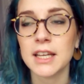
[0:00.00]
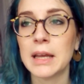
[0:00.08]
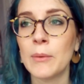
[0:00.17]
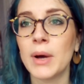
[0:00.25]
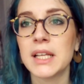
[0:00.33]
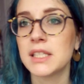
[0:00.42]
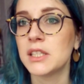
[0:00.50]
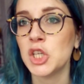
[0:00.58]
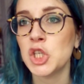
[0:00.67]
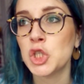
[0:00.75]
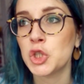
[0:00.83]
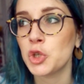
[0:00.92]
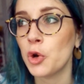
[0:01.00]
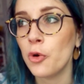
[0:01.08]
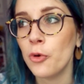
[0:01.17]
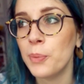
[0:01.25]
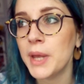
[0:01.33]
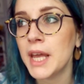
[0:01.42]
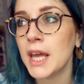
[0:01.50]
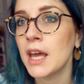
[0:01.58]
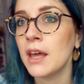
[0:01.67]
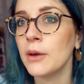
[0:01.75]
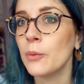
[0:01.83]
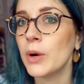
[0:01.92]
It was disturbing,
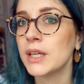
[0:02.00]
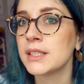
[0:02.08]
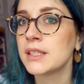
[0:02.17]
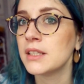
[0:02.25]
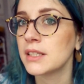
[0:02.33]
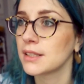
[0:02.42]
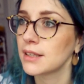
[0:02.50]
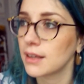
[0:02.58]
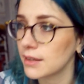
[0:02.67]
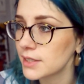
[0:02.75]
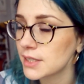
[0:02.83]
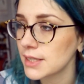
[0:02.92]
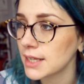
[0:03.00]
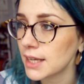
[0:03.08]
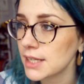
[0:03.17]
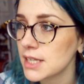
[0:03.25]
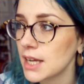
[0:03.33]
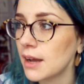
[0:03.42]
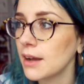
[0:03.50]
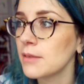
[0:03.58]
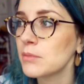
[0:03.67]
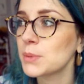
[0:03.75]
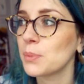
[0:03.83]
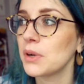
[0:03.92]
it was disgusting at
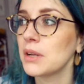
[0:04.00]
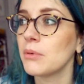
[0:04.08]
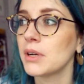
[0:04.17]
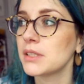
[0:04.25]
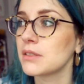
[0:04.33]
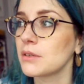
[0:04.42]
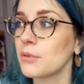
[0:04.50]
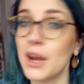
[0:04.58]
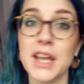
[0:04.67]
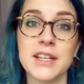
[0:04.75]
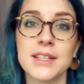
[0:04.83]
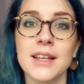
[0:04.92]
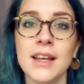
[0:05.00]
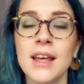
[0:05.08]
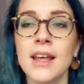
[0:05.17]
times, but it was great.